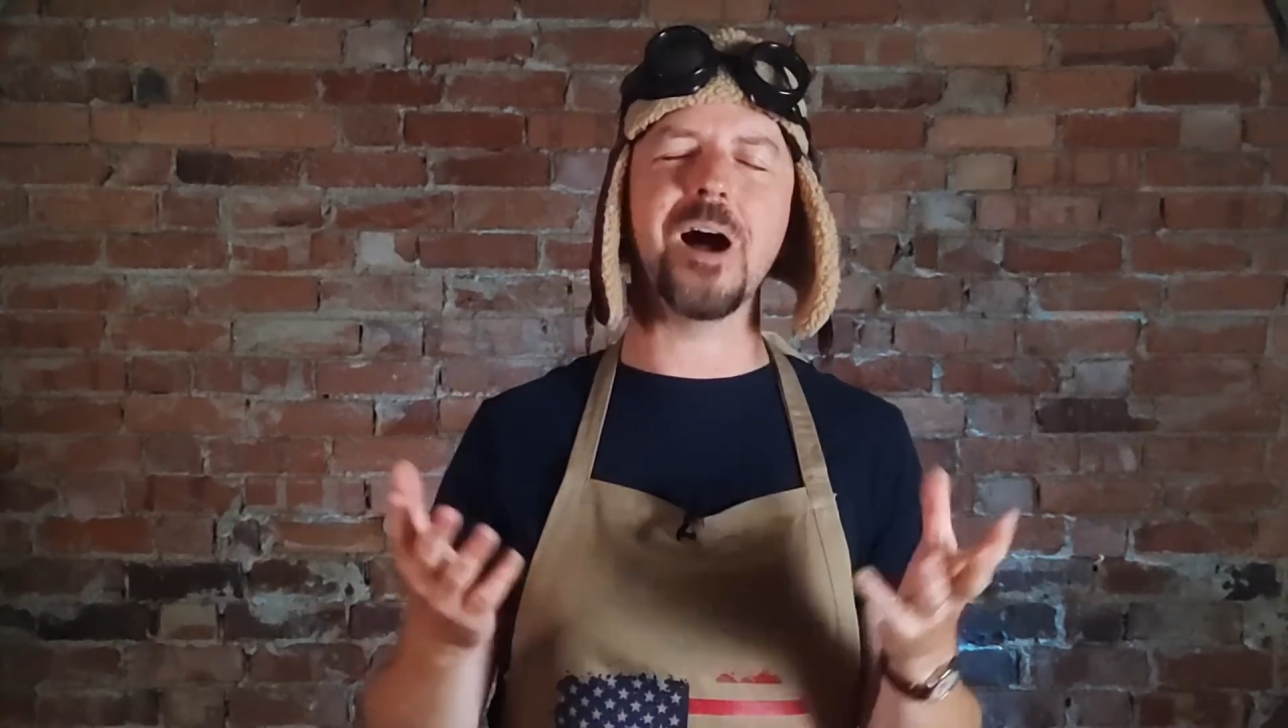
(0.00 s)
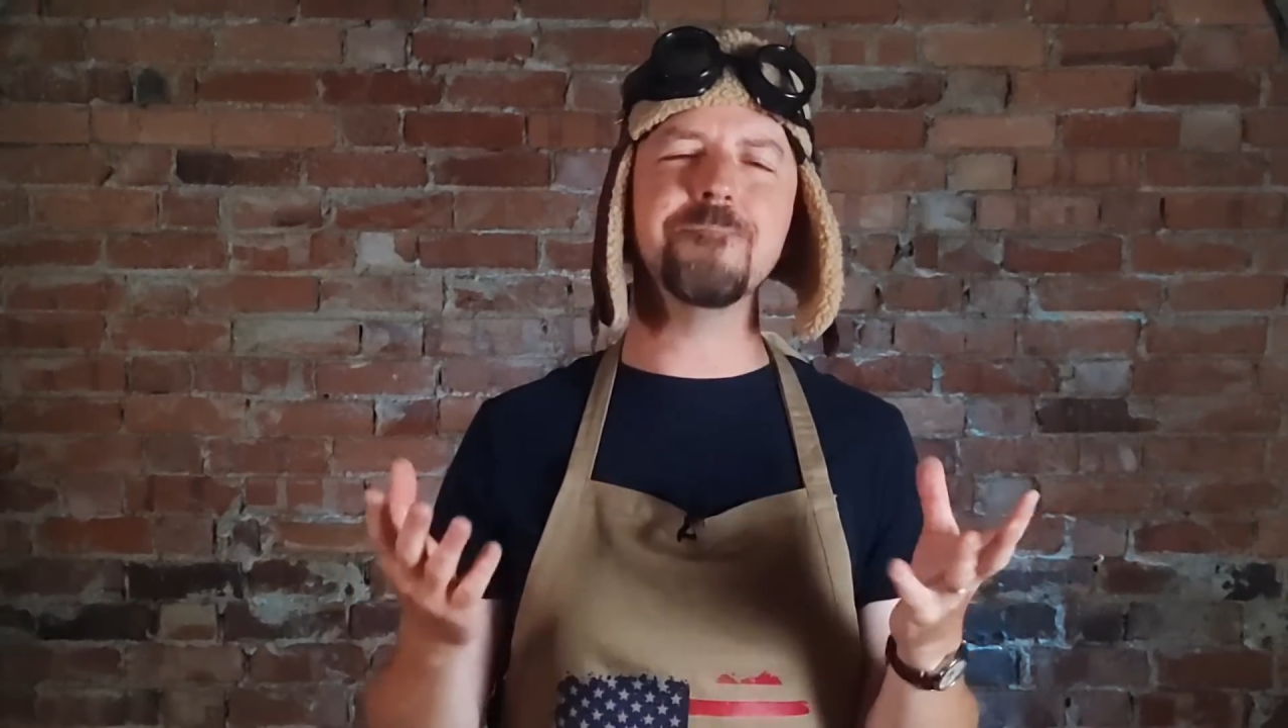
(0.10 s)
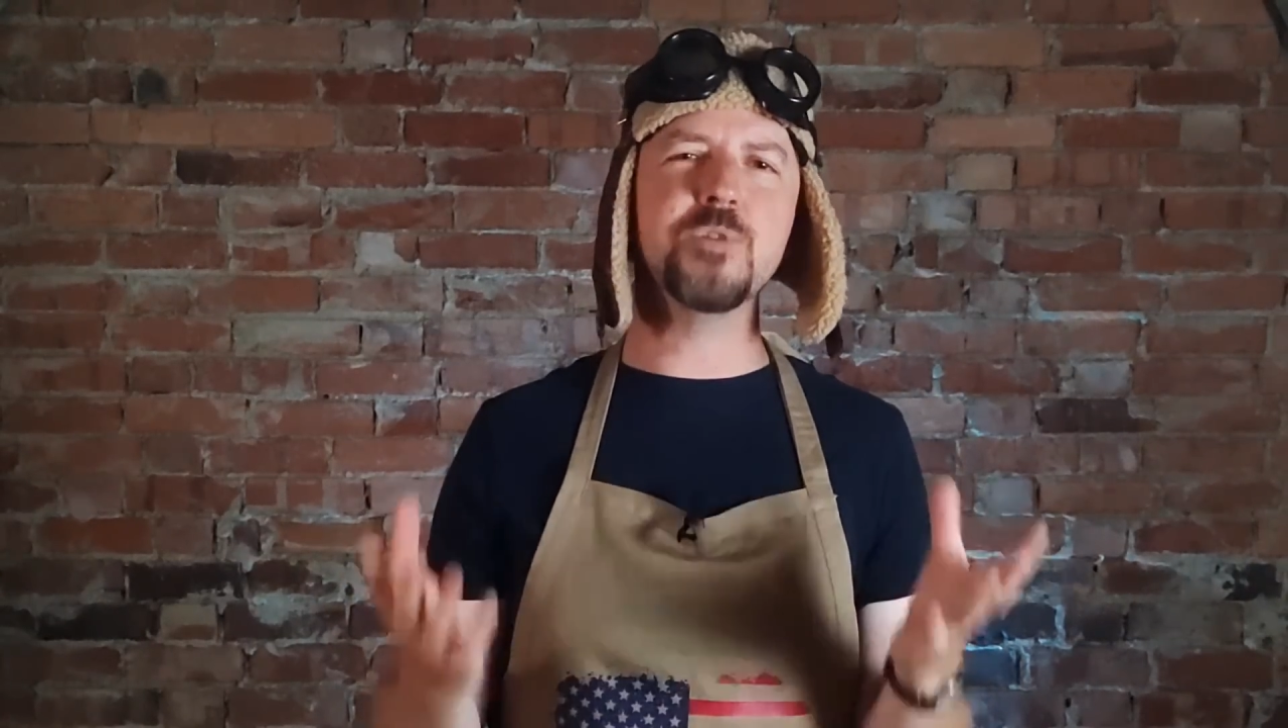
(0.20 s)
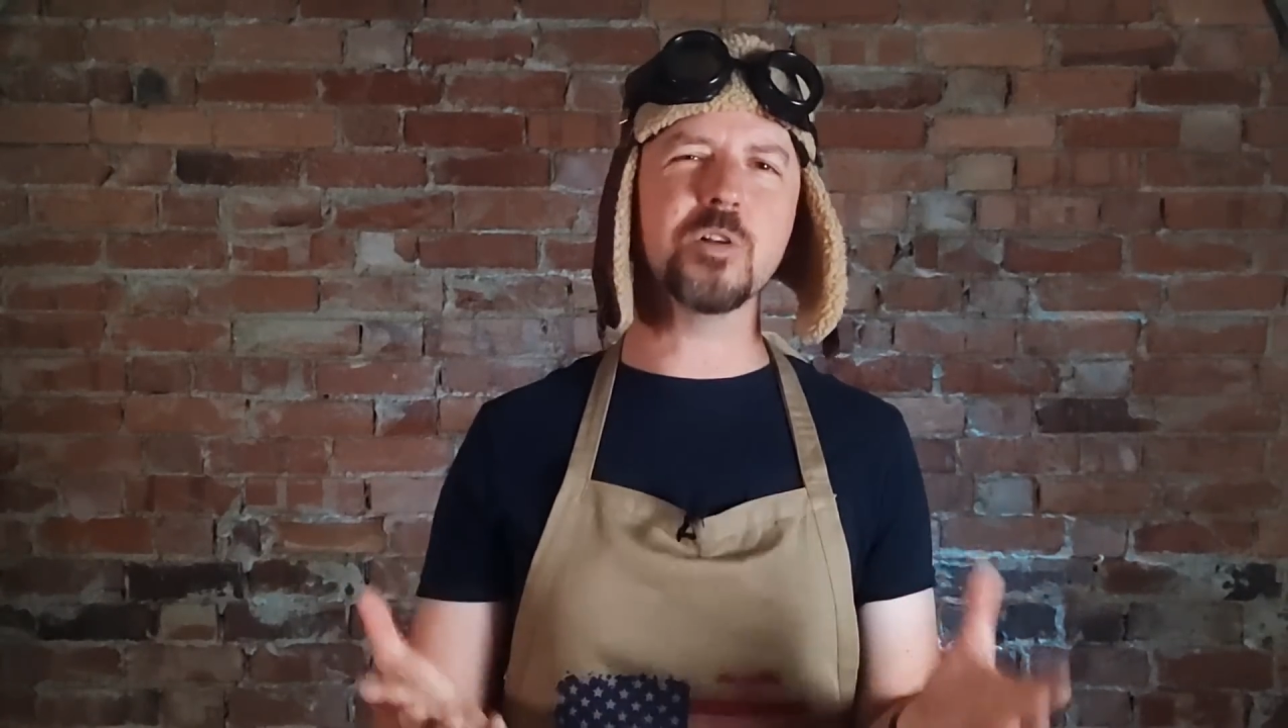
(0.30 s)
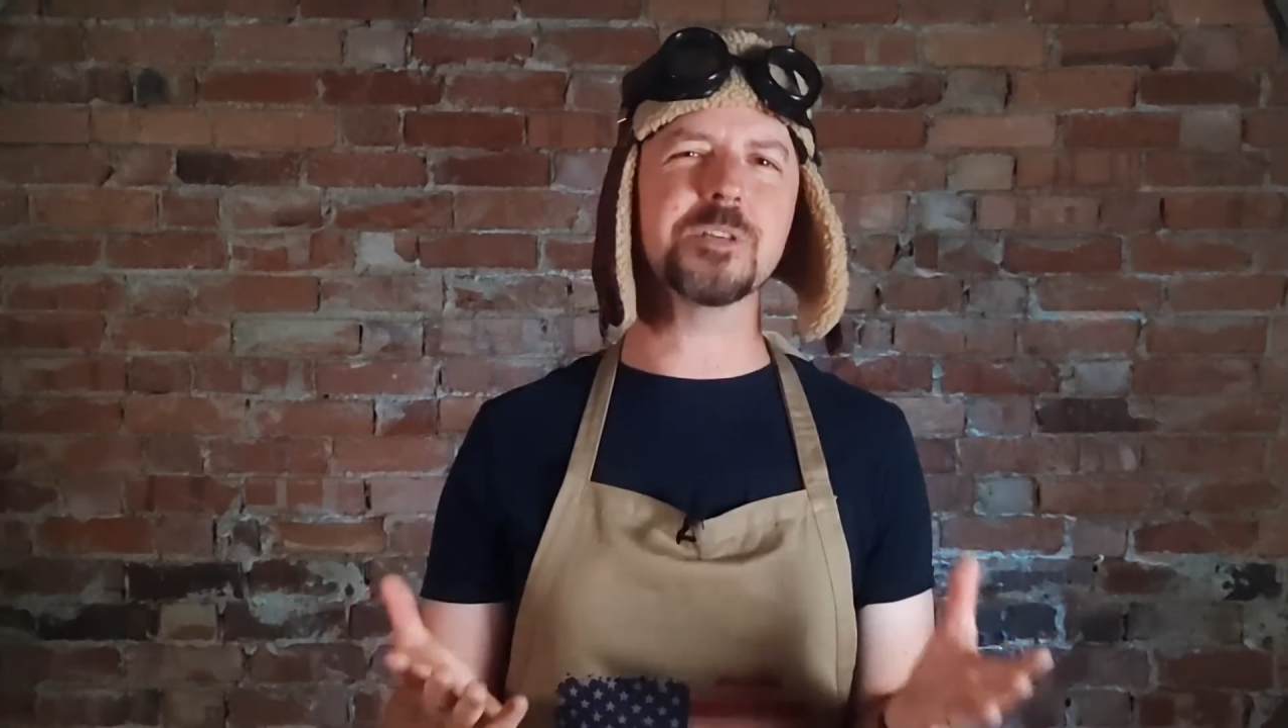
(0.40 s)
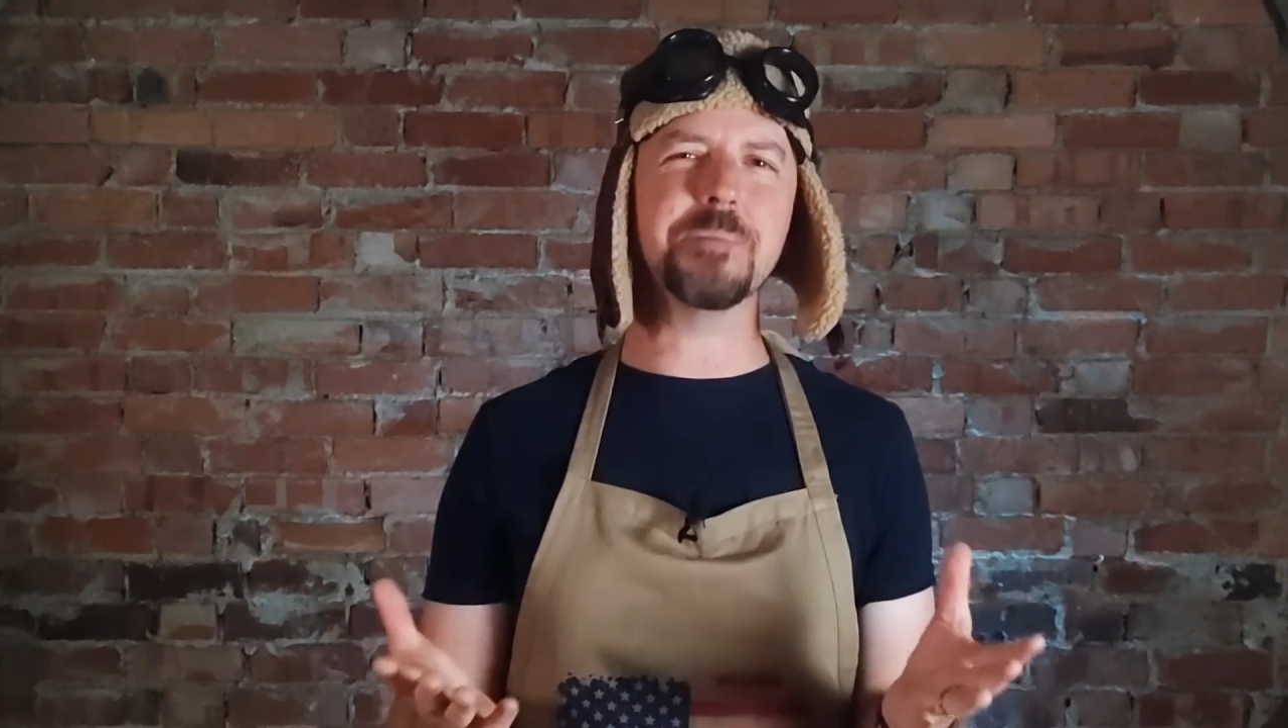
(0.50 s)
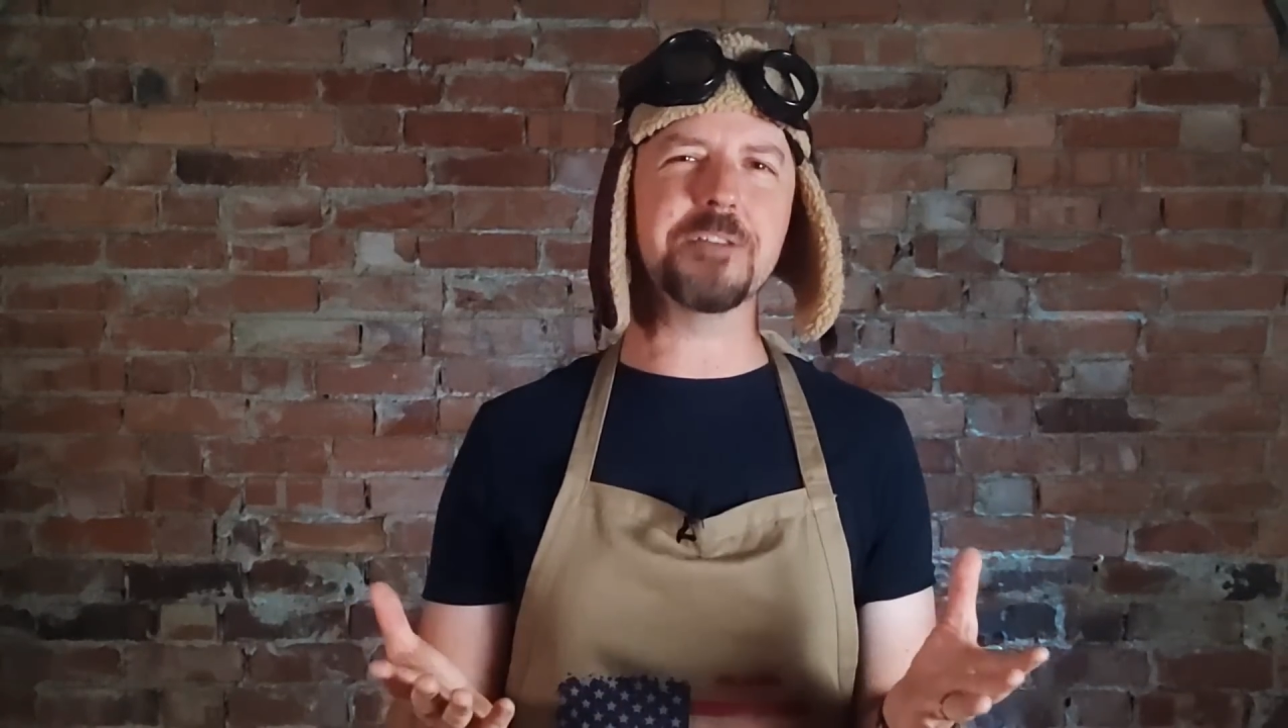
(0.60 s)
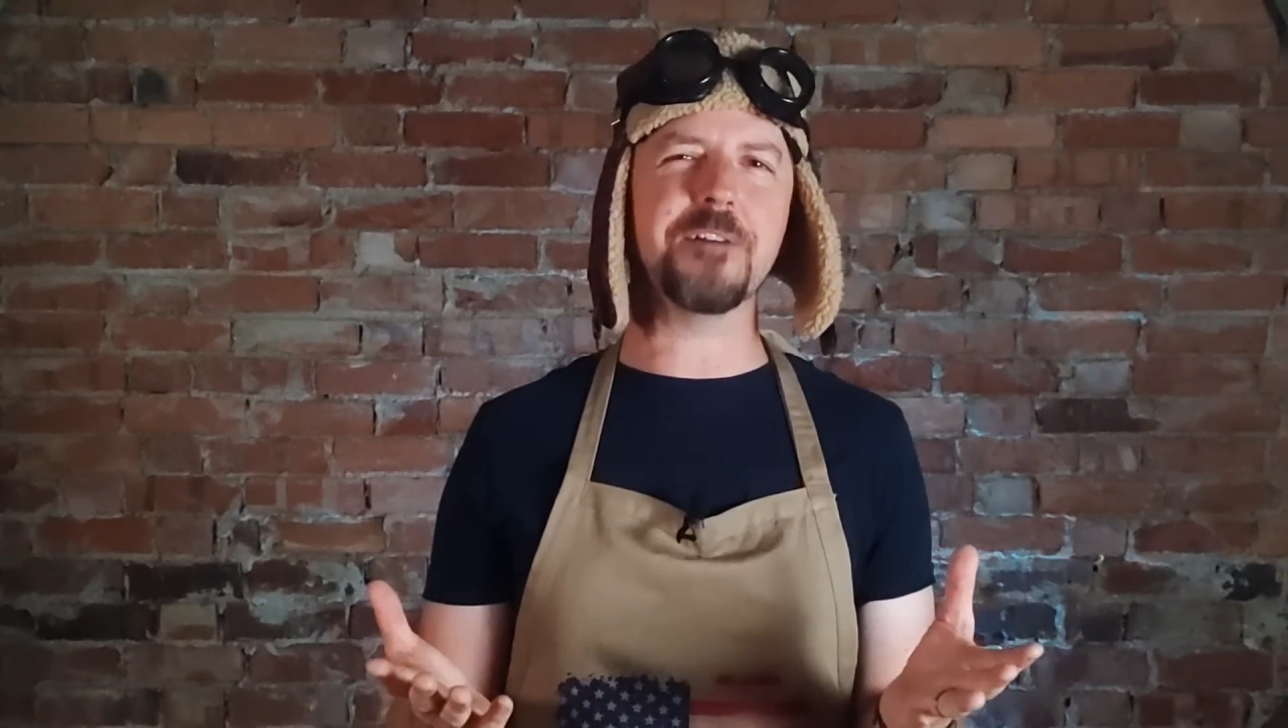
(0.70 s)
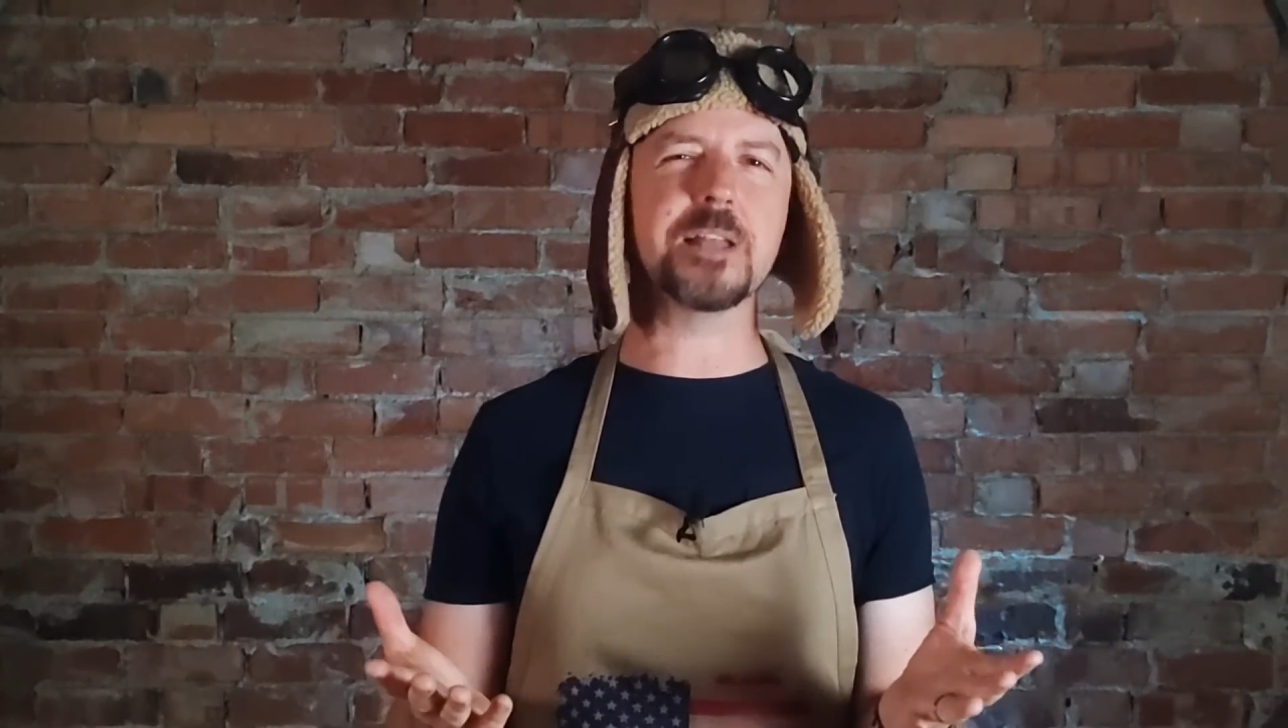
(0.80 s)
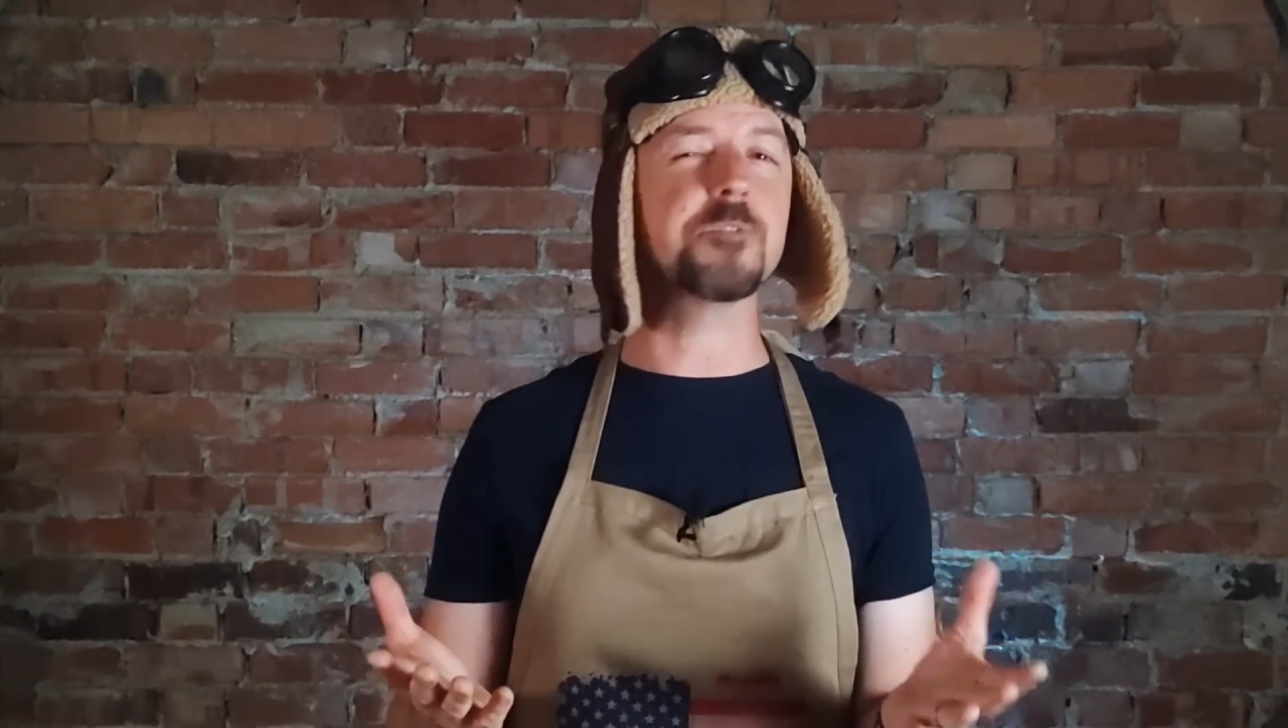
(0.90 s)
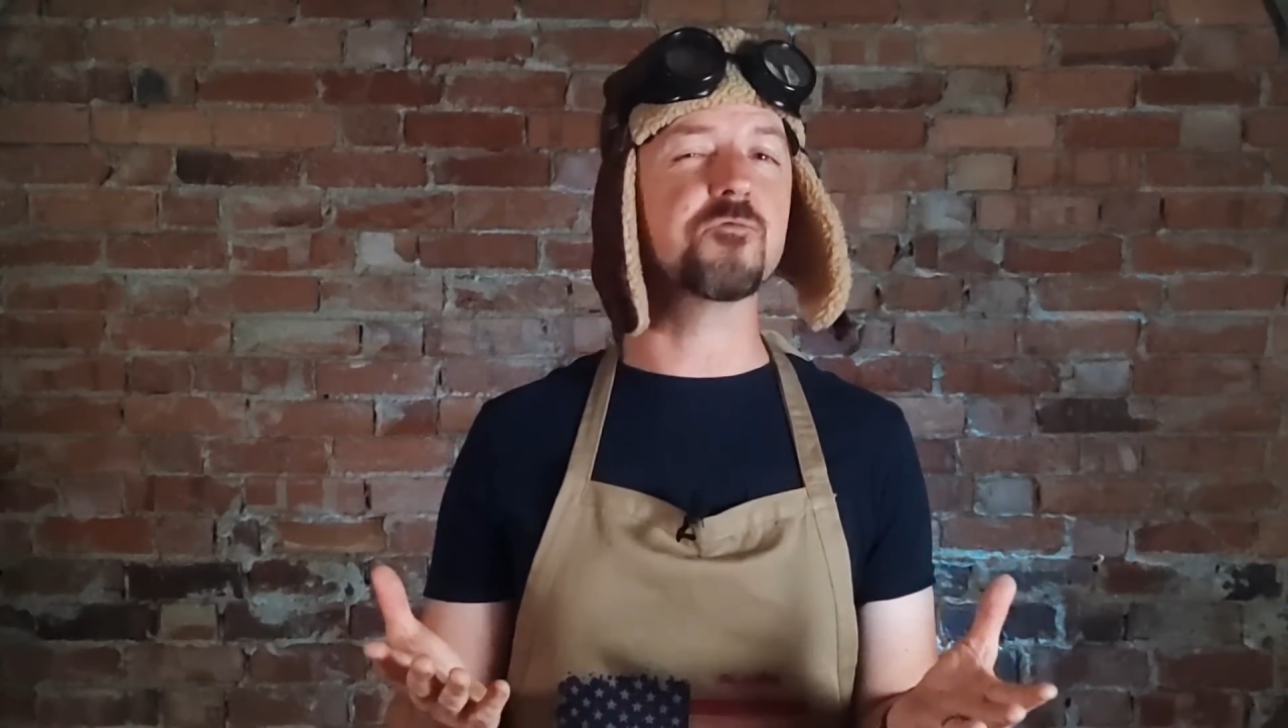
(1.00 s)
I'm not a big fan of